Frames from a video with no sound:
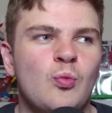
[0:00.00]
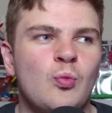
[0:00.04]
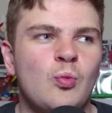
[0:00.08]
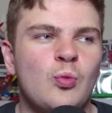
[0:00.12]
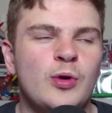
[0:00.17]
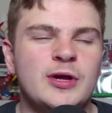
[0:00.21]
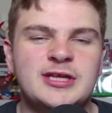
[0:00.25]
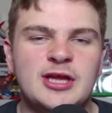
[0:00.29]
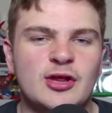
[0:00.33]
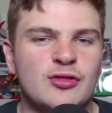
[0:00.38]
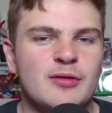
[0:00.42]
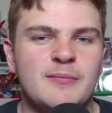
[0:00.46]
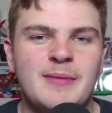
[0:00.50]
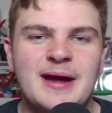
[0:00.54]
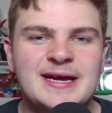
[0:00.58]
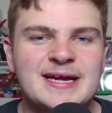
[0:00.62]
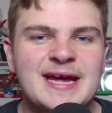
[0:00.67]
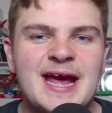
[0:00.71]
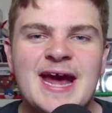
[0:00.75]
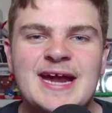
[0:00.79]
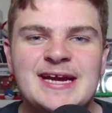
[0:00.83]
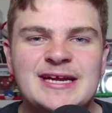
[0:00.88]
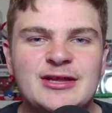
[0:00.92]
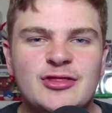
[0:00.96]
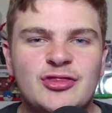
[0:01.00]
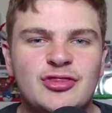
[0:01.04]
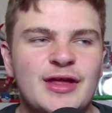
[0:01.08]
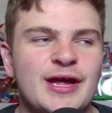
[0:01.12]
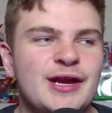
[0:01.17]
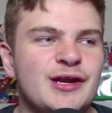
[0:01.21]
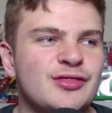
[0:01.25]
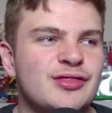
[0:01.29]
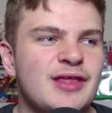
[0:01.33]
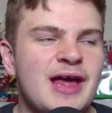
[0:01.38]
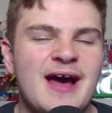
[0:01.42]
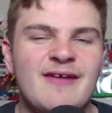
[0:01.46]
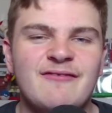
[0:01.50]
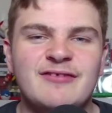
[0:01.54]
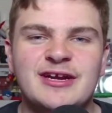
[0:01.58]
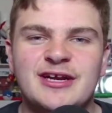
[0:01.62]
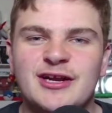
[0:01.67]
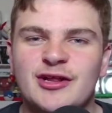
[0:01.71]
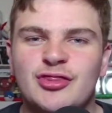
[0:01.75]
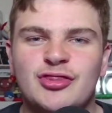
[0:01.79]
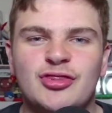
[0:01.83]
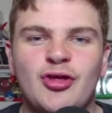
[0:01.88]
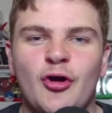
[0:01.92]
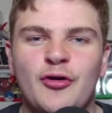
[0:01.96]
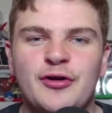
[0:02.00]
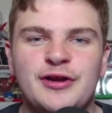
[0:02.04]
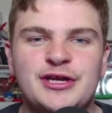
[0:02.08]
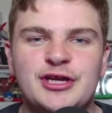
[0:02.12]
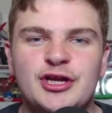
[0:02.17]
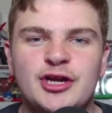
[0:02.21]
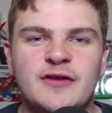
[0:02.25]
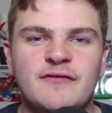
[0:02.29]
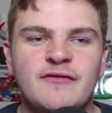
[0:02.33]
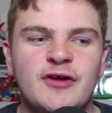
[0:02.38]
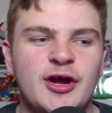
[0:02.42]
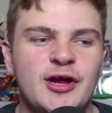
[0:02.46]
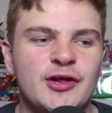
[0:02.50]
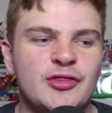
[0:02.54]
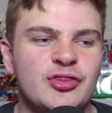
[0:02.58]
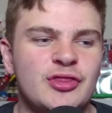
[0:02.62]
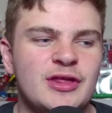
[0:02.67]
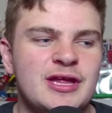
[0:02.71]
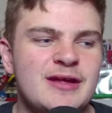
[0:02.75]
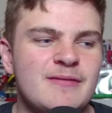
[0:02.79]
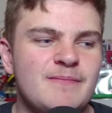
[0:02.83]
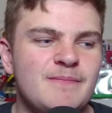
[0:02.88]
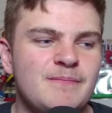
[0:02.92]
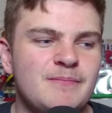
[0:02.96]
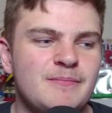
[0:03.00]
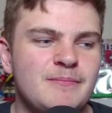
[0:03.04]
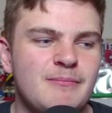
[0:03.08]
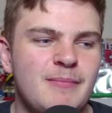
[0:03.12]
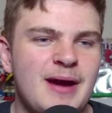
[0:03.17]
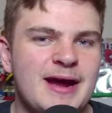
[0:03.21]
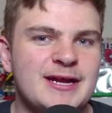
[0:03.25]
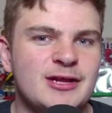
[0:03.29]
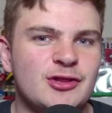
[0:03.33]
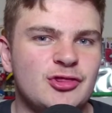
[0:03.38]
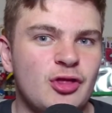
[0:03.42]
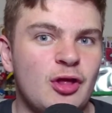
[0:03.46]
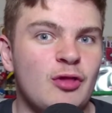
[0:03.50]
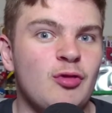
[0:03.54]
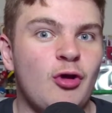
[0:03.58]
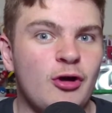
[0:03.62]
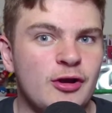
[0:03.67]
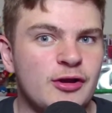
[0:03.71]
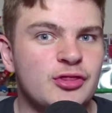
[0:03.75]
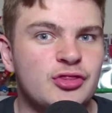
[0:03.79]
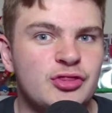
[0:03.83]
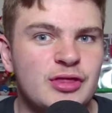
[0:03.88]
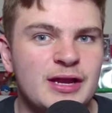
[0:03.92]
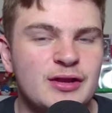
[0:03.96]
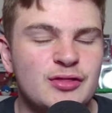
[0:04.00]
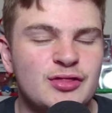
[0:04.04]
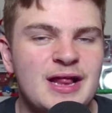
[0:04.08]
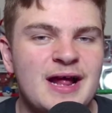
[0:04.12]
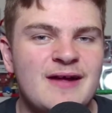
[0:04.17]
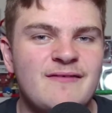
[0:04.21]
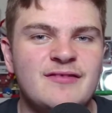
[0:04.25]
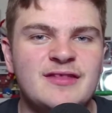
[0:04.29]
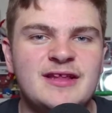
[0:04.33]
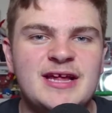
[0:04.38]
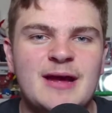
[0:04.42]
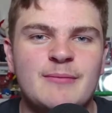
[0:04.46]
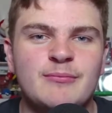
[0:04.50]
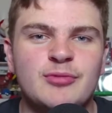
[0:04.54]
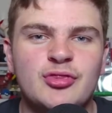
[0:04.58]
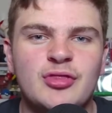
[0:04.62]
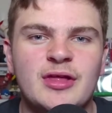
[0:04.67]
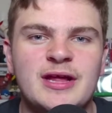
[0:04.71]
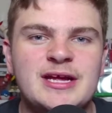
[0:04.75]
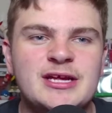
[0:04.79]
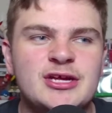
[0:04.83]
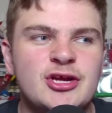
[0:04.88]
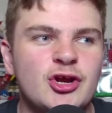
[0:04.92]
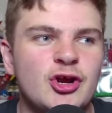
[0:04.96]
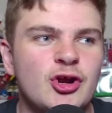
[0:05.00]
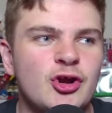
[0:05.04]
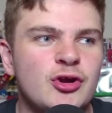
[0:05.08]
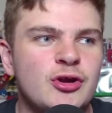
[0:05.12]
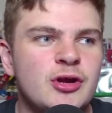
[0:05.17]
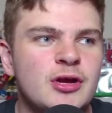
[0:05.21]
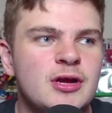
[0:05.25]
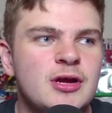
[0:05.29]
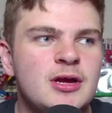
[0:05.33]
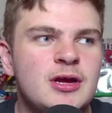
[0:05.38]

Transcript: it doesn't make any sense to have it in a Sony universe. It makes a lot of sense to have it in the MCU.